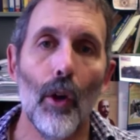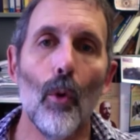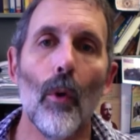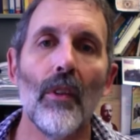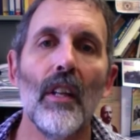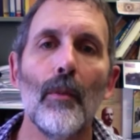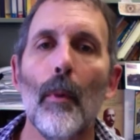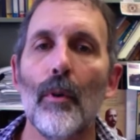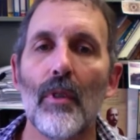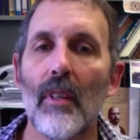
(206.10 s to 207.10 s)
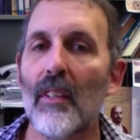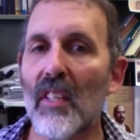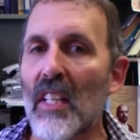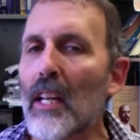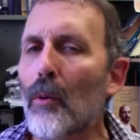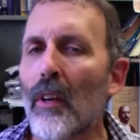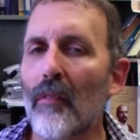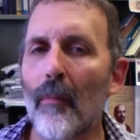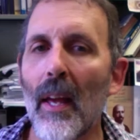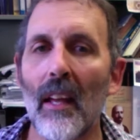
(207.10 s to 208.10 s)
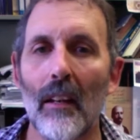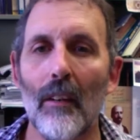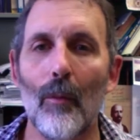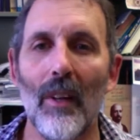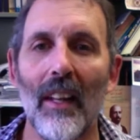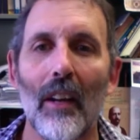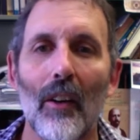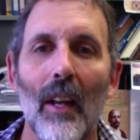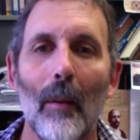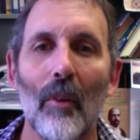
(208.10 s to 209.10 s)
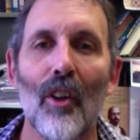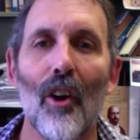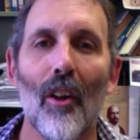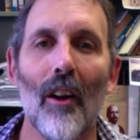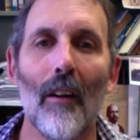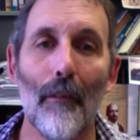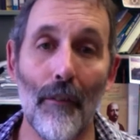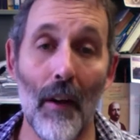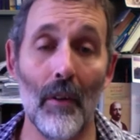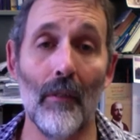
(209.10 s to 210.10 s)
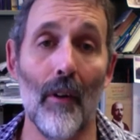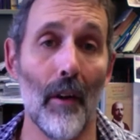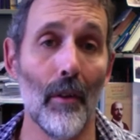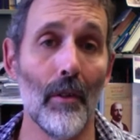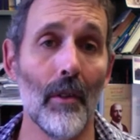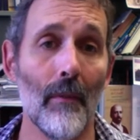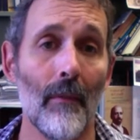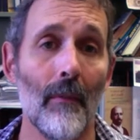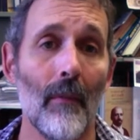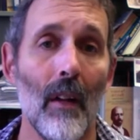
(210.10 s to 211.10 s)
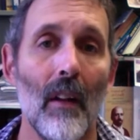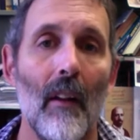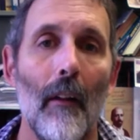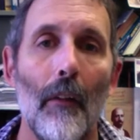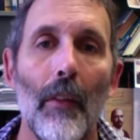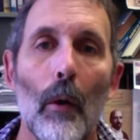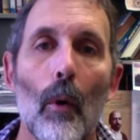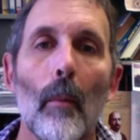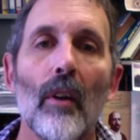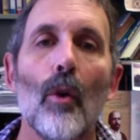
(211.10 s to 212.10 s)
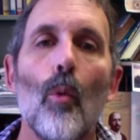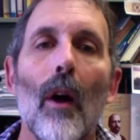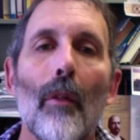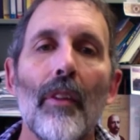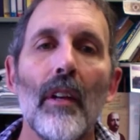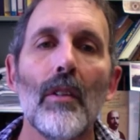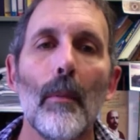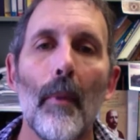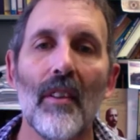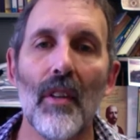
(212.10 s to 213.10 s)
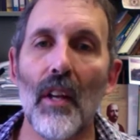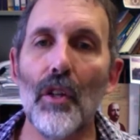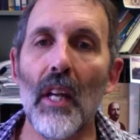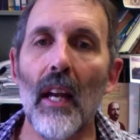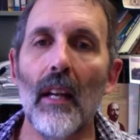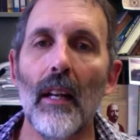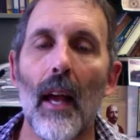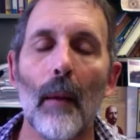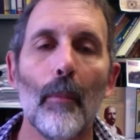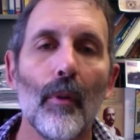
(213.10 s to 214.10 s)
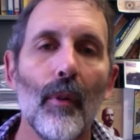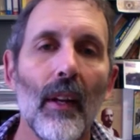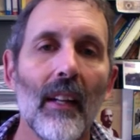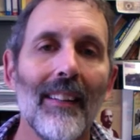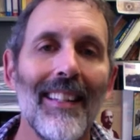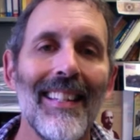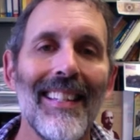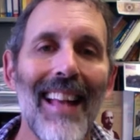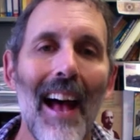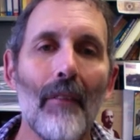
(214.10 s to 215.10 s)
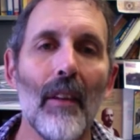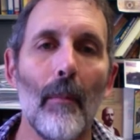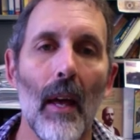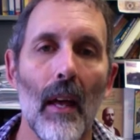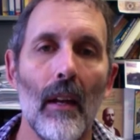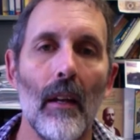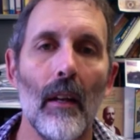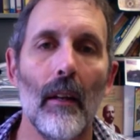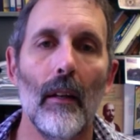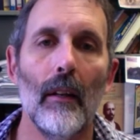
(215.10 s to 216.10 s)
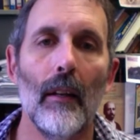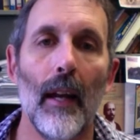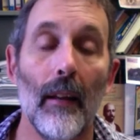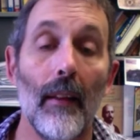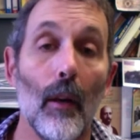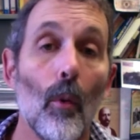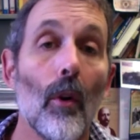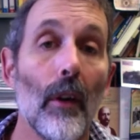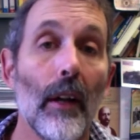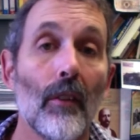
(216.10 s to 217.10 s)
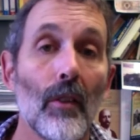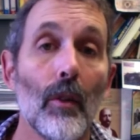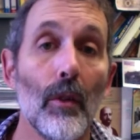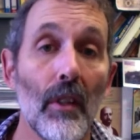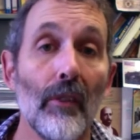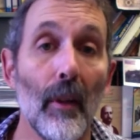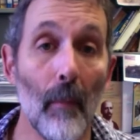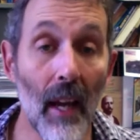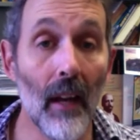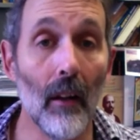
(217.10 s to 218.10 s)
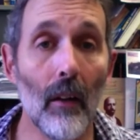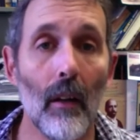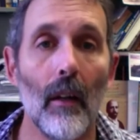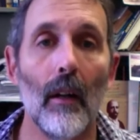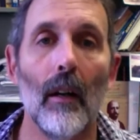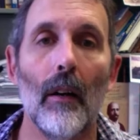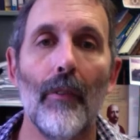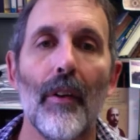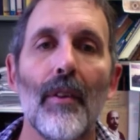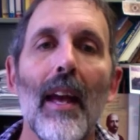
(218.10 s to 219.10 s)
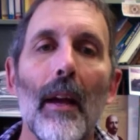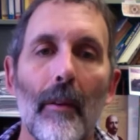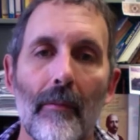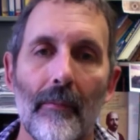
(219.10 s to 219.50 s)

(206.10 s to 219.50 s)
Who were these most secretive men we later came to call our founding fathers? They were among the wealthiest, best educated, and politically savvy men, and they were exclusively male, of their day.